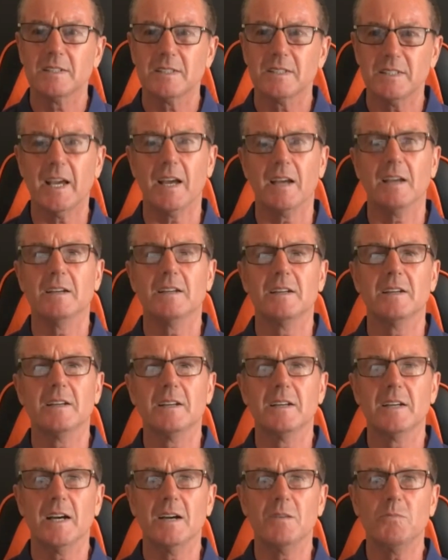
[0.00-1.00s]
yeah,
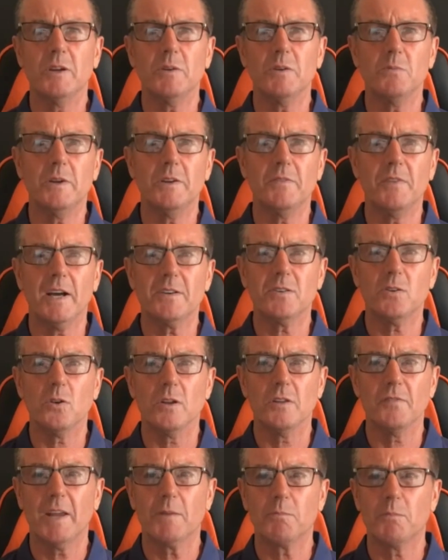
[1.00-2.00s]
and we've had all
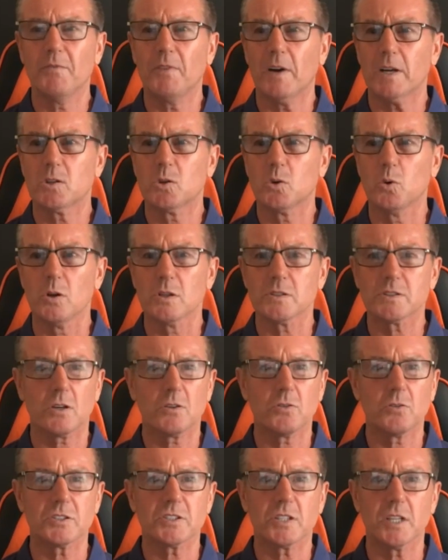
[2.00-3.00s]
of them. We've had goals
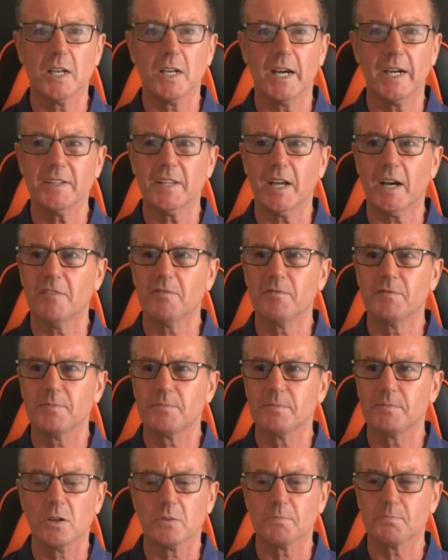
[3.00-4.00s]
across the line that have
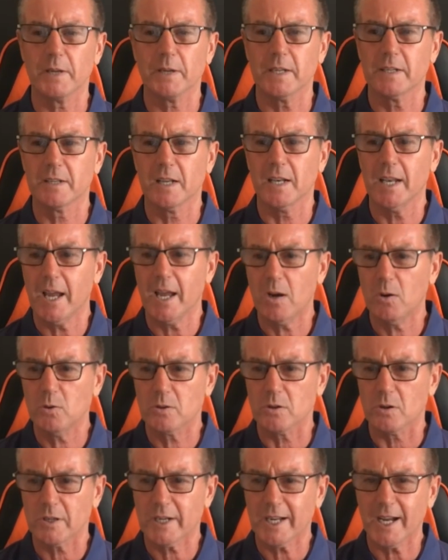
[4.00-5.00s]
not been allowed
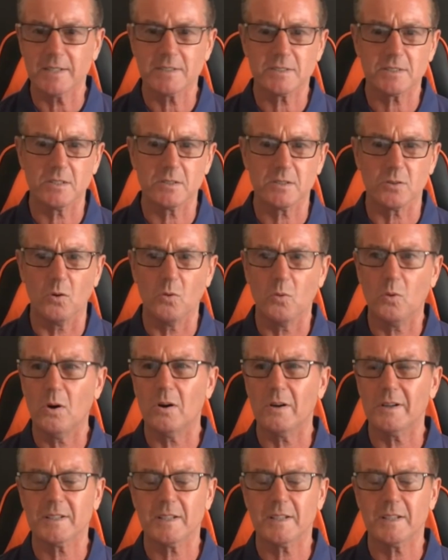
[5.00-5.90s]
or cancelled or what.